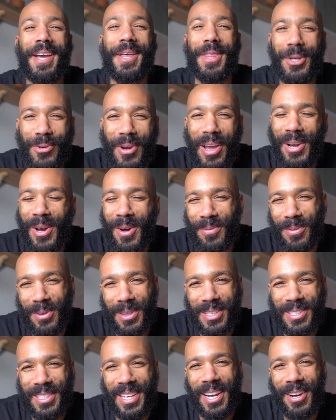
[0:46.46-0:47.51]
The trade-off for
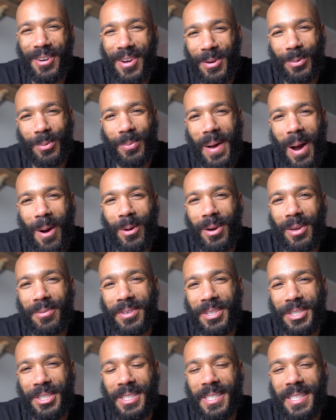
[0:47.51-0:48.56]
this incredible power
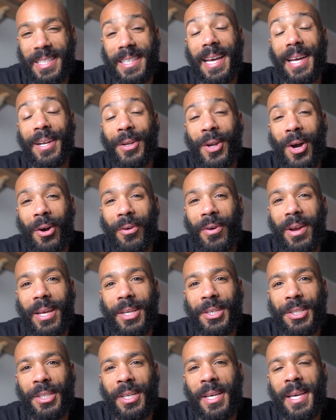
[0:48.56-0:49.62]
efficiency and long
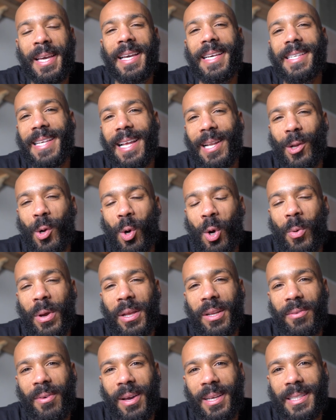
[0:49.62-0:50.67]
range is that LoRaWAN
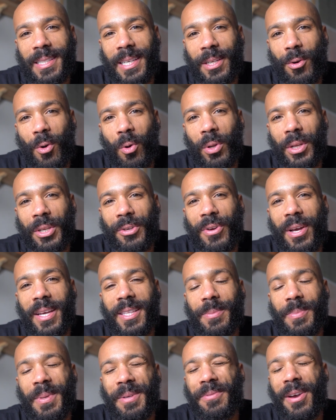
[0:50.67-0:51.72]
devices can only
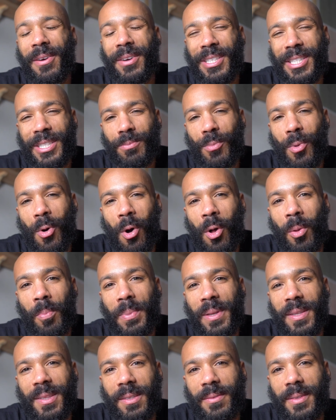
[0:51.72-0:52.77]
transmit very small
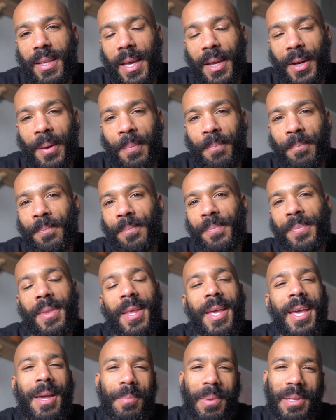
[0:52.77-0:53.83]
bits of data.
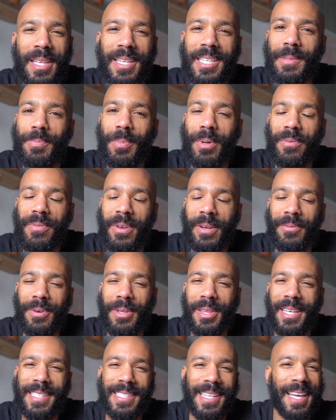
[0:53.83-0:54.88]
But this is perfect for
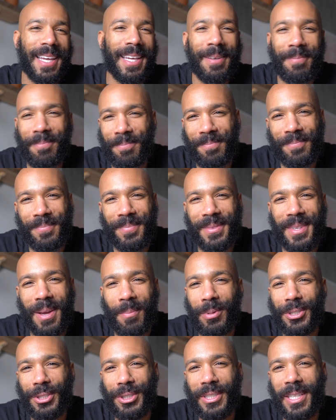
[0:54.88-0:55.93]
things like
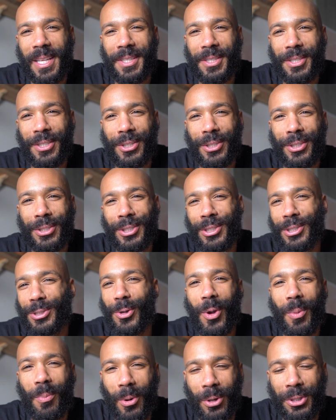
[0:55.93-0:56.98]
temperature sensors,
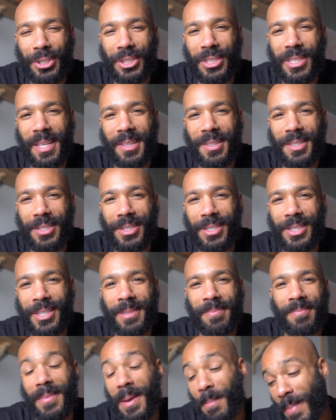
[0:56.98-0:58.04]
soil moisture sensors,
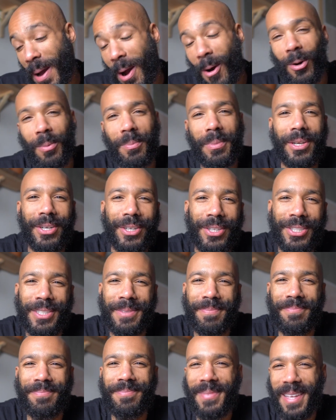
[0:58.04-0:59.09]
power meters,
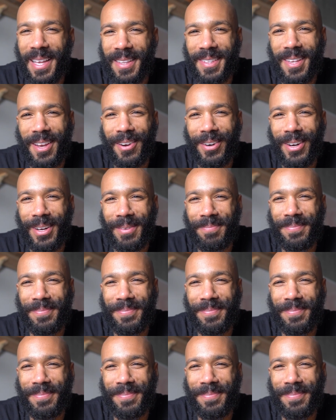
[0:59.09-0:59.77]
etc.